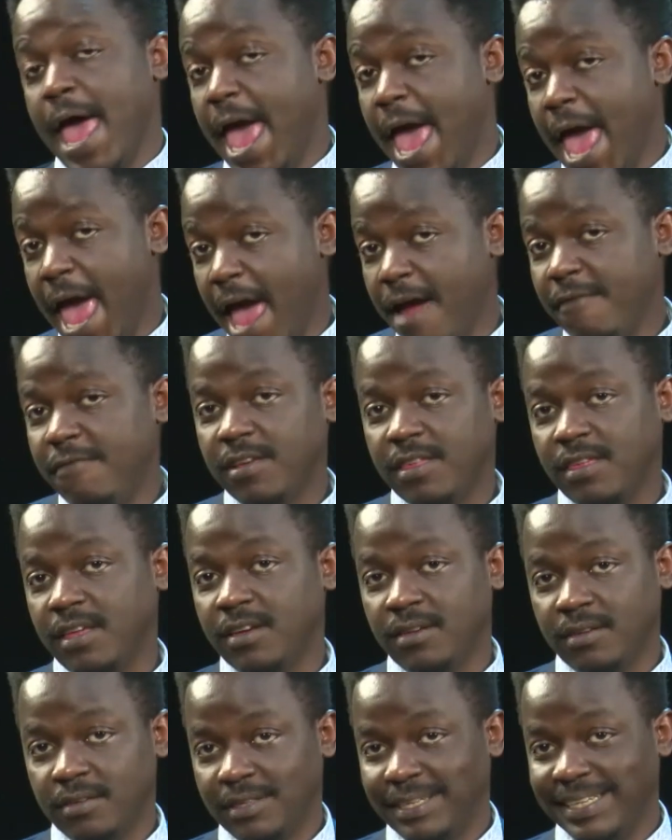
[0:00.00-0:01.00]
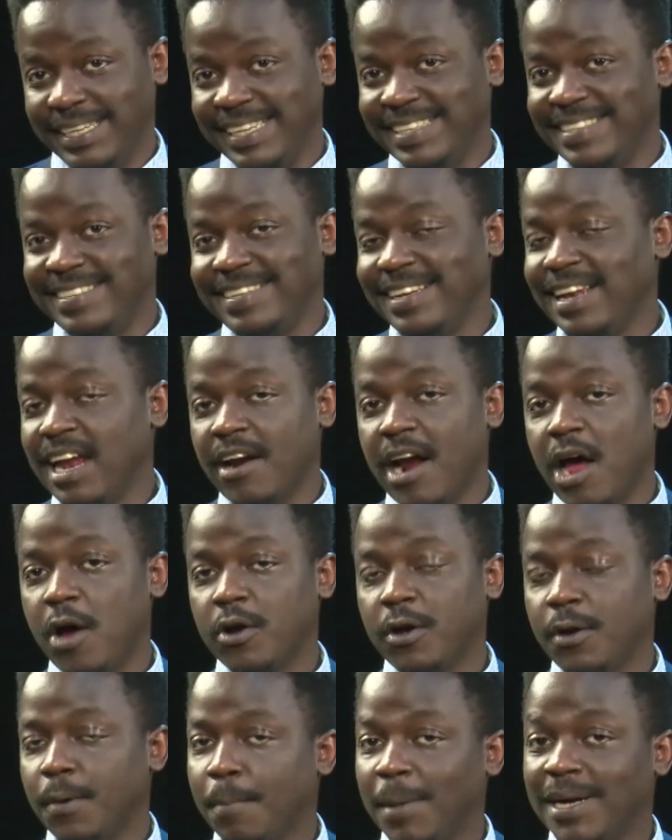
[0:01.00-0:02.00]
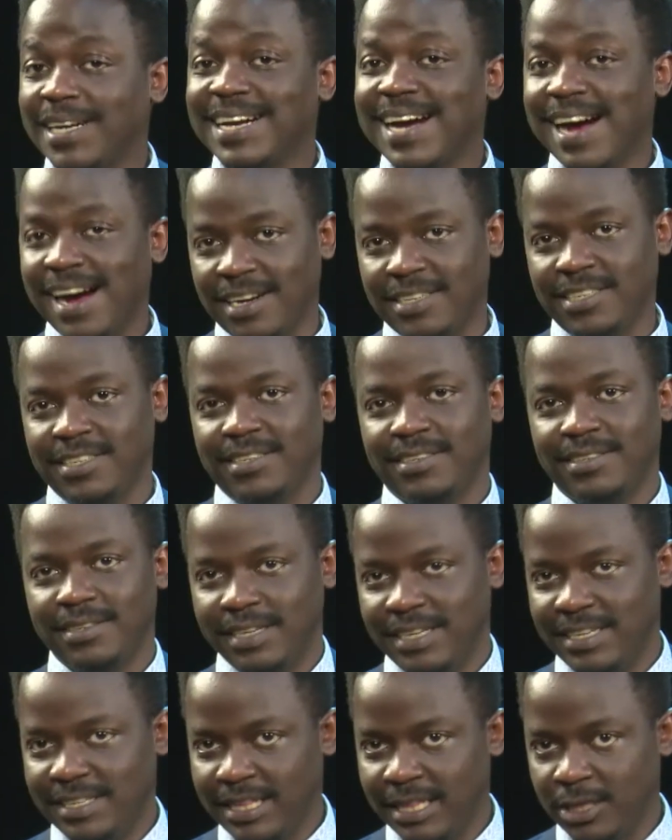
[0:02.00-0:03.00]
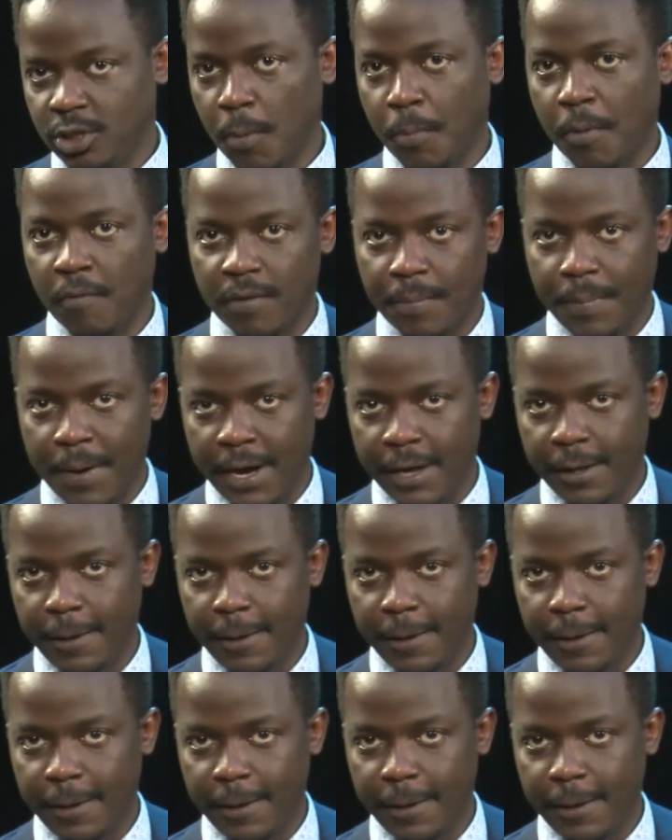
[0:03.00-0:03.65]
Everything is still around, but cash is still top of the pile.